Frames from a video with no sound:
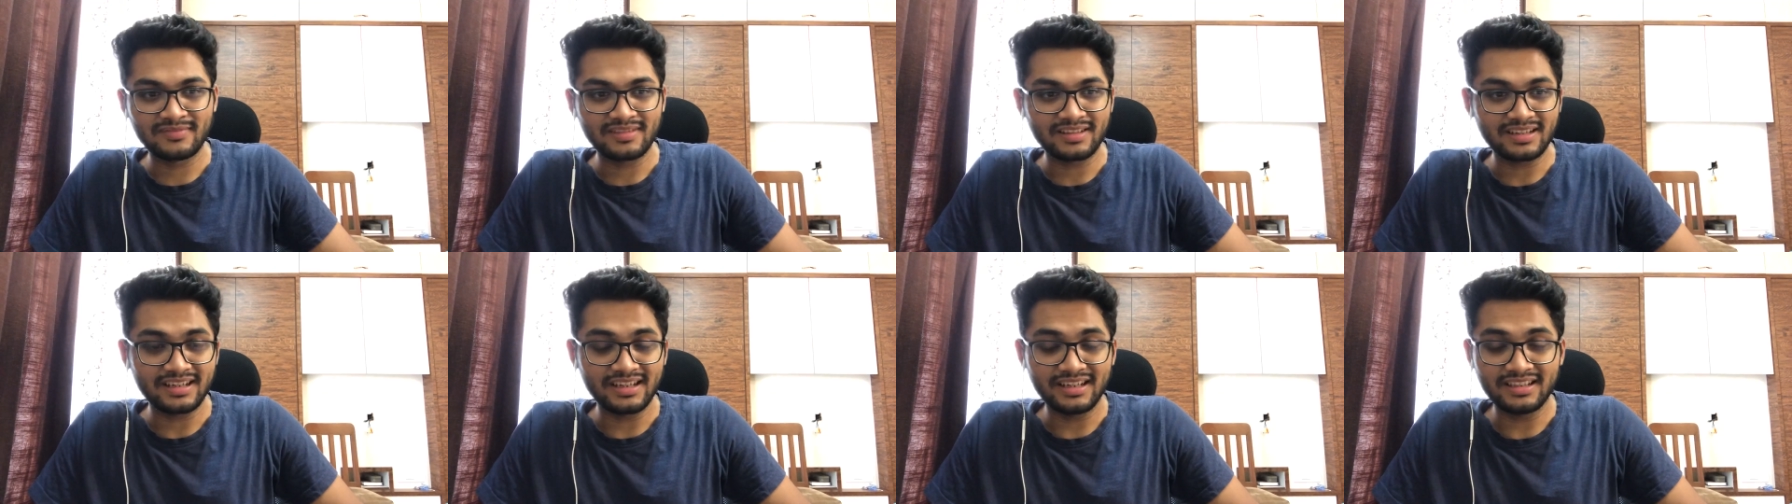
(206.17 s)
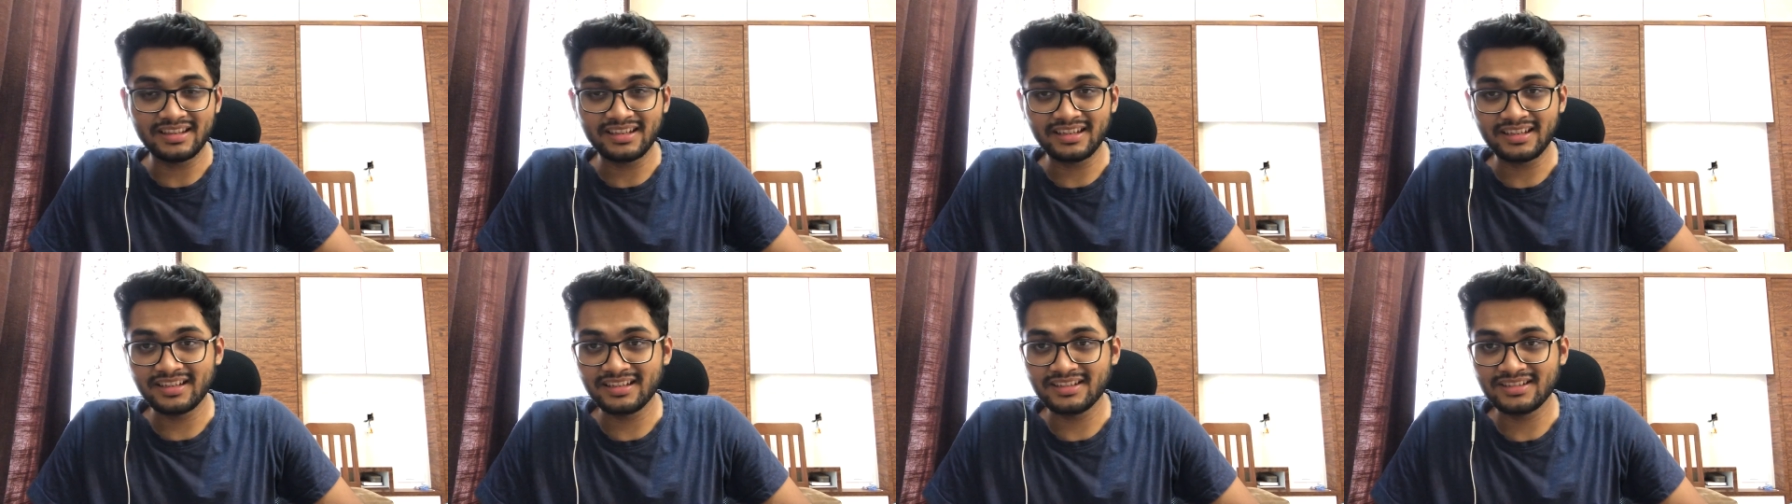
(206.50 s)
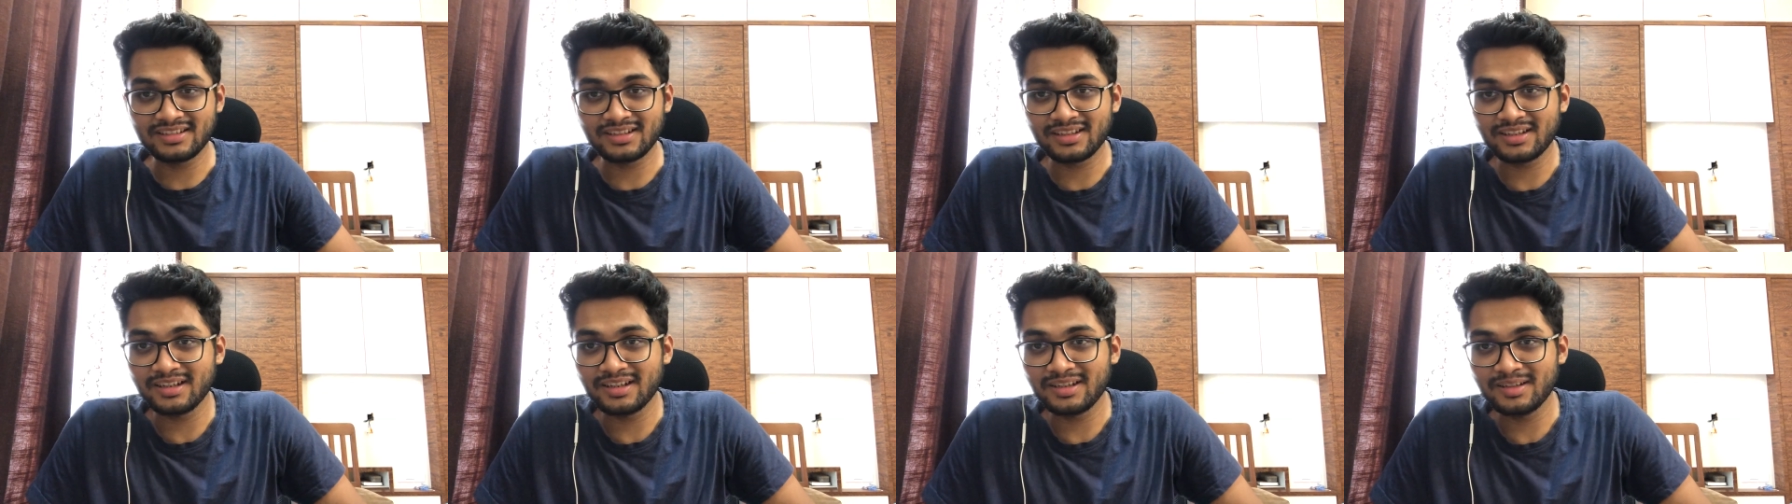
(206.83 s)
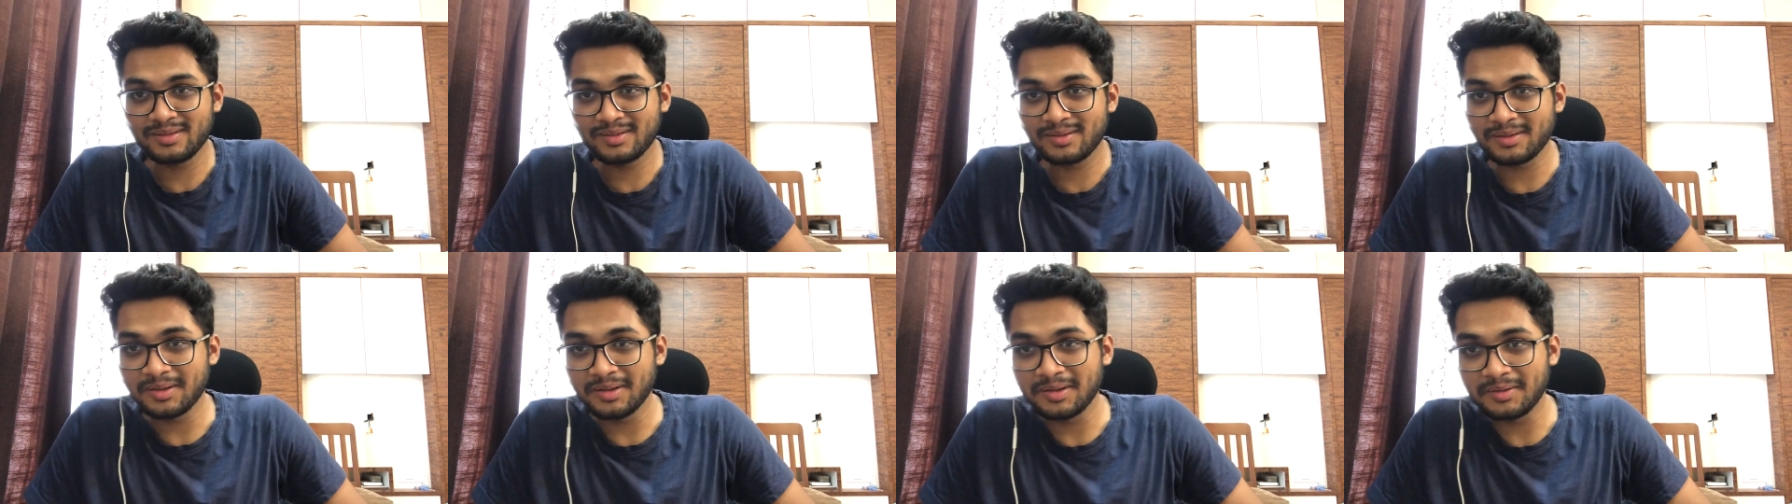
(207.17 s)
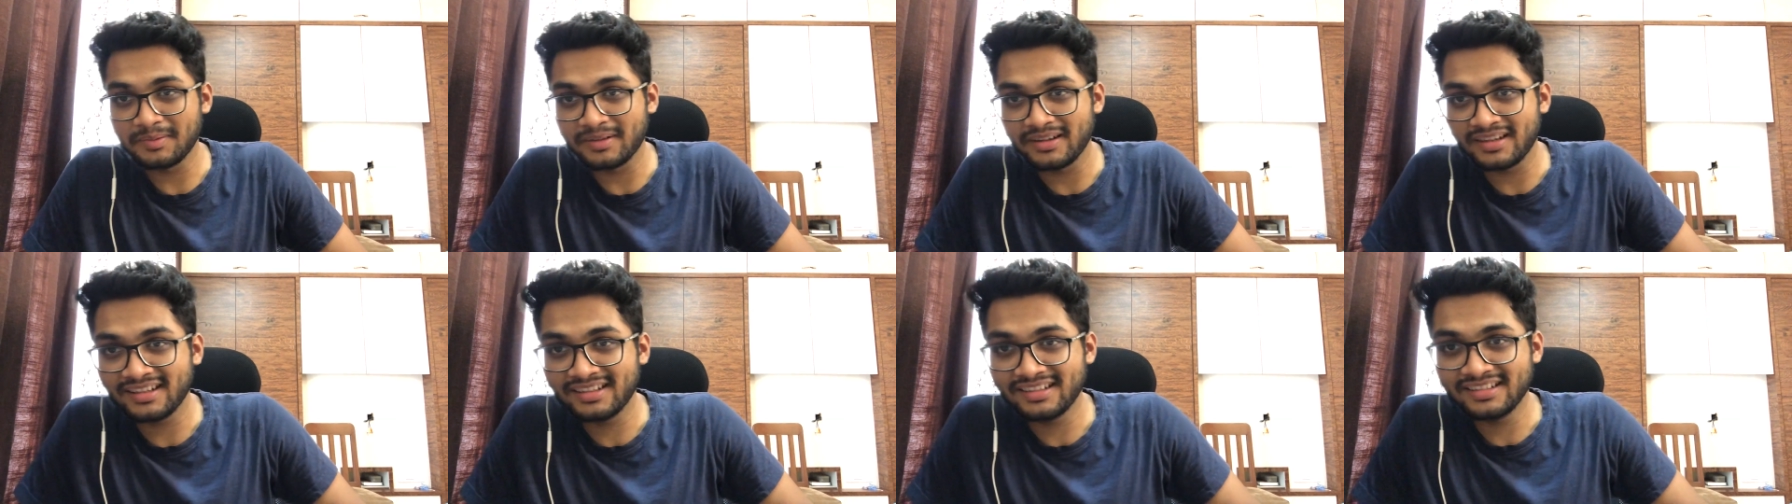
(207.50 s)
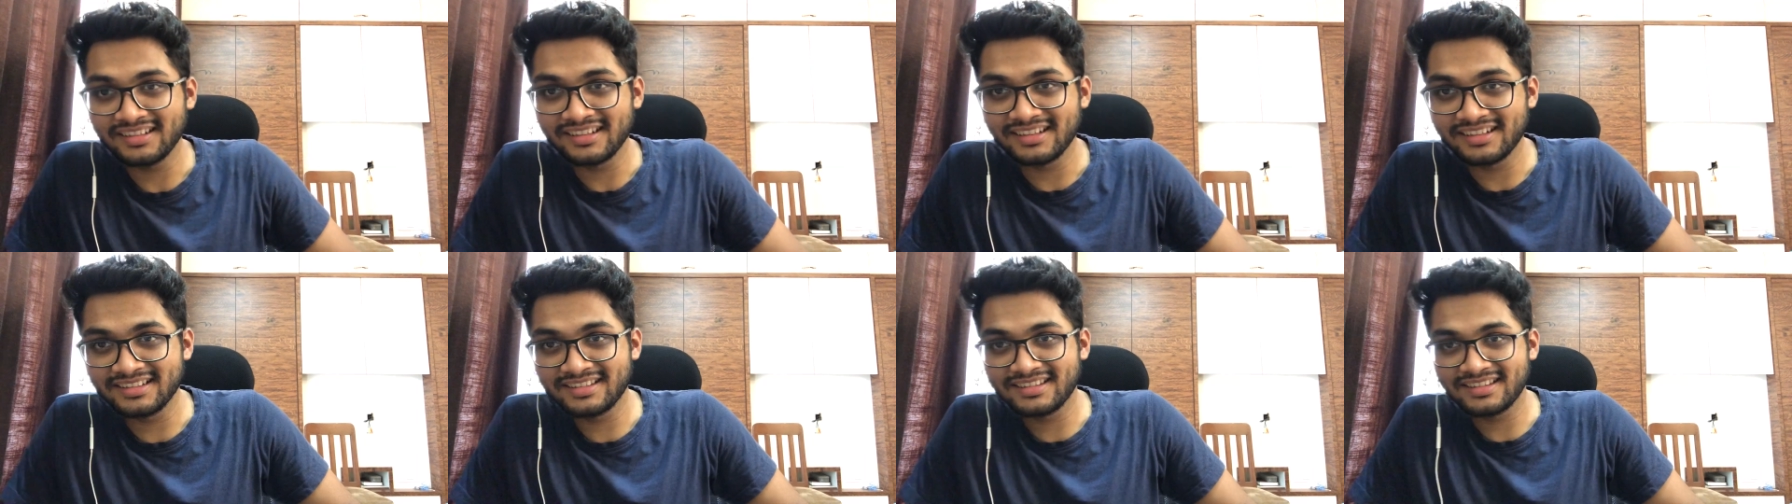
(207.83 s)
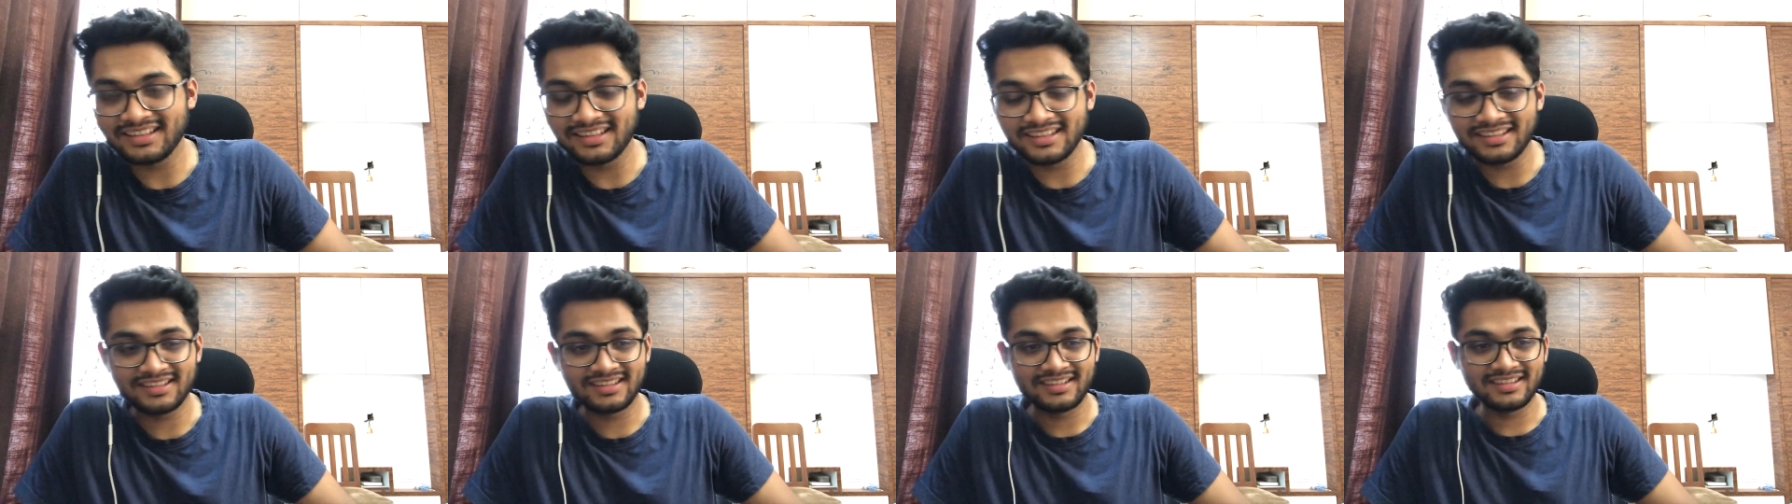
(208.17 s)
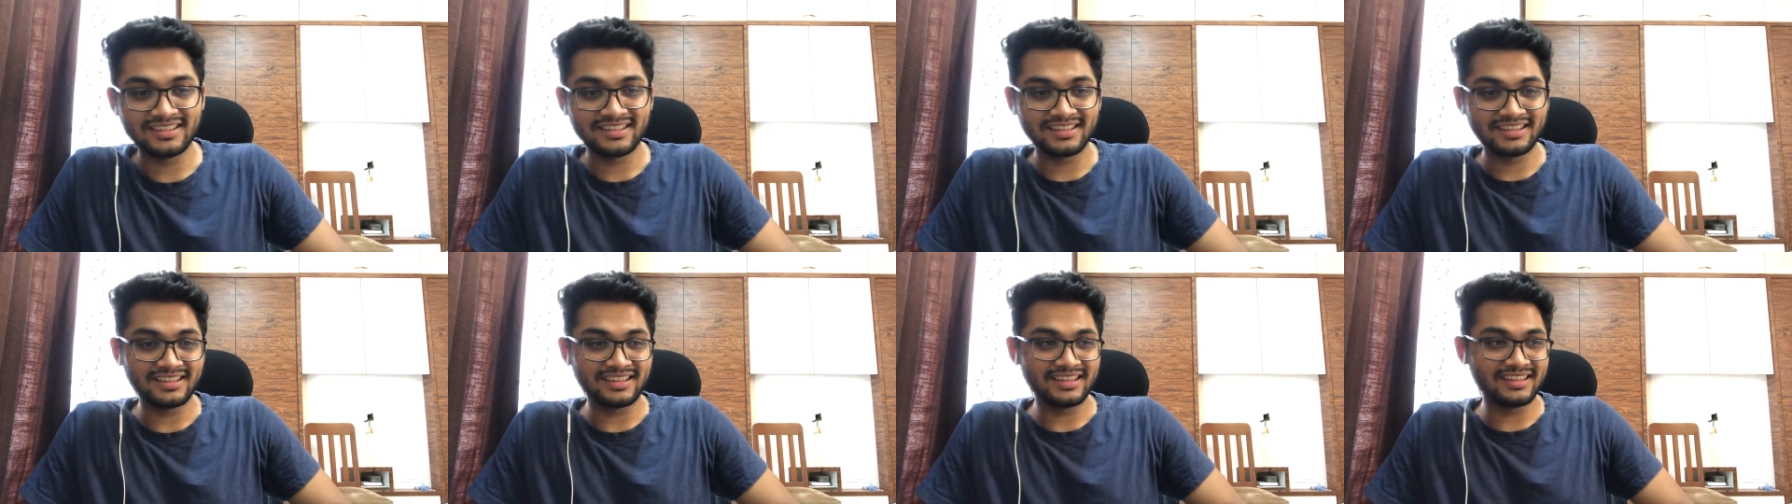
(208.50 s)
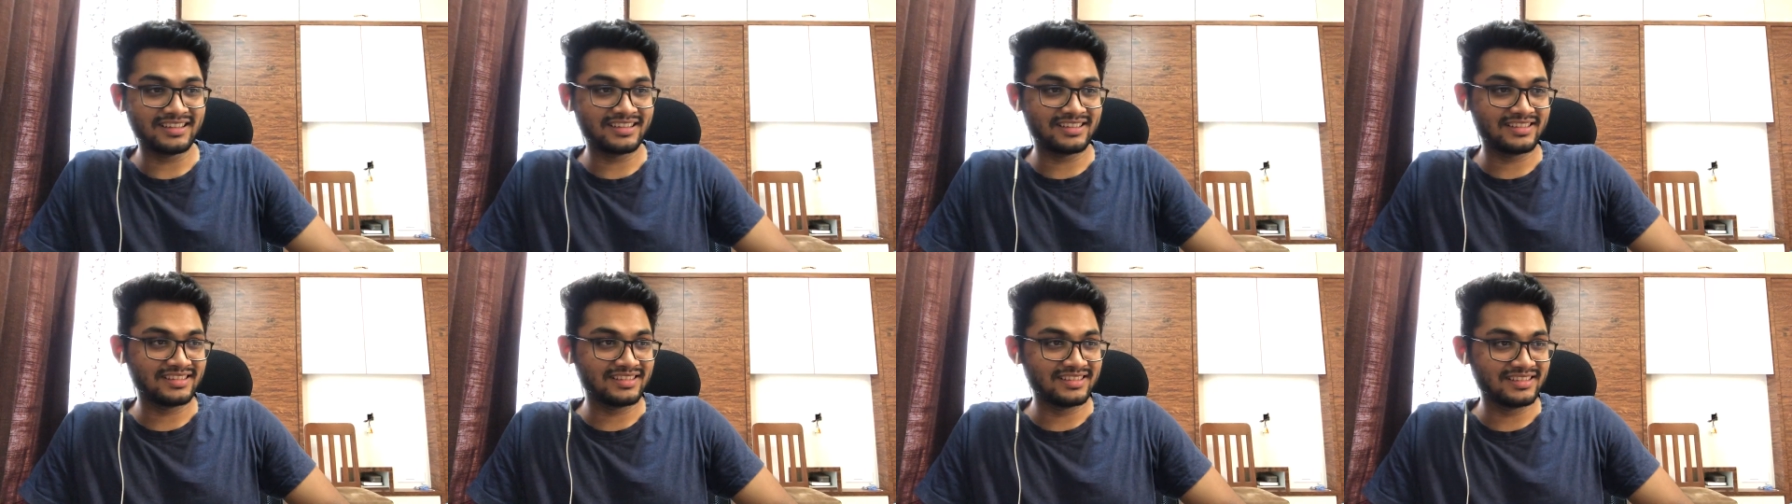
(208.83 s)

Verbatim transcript: I think it's a great song, man. It, it, it.